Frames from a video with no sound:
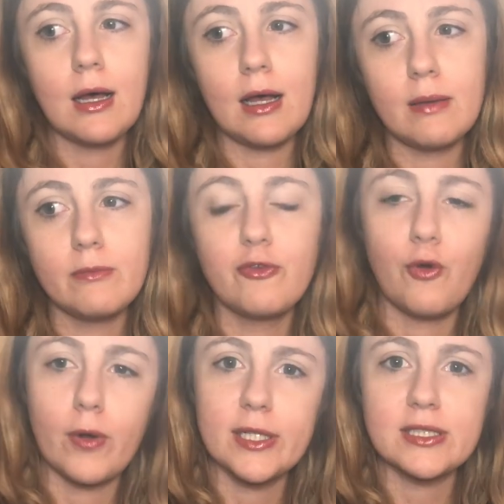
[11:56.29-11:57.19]

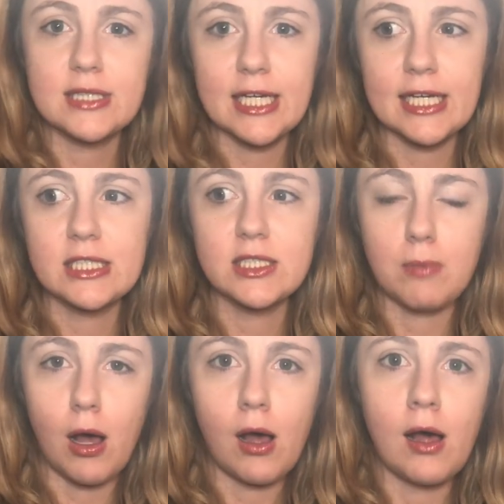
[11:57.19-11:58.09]
4 to 6,
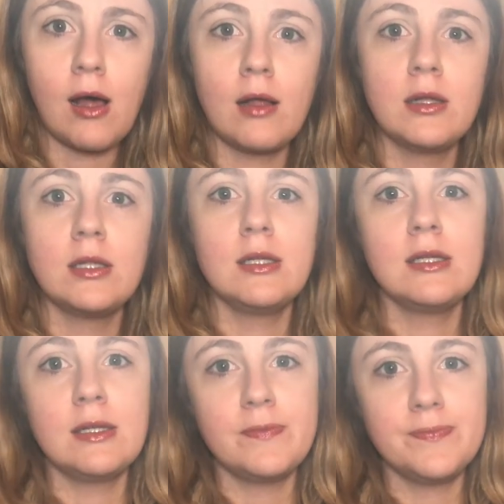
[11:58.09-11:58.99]
small,
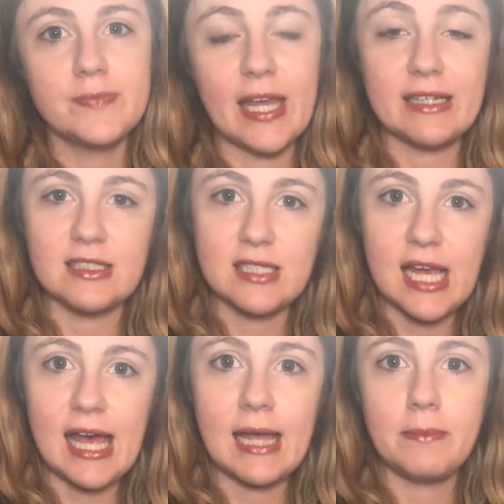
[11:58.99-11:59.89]
8 to
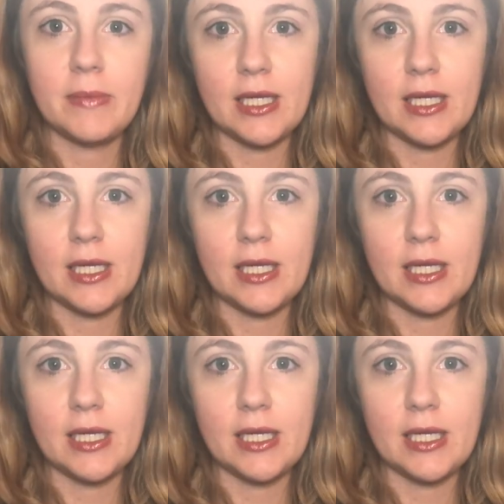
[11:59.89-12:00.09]
10,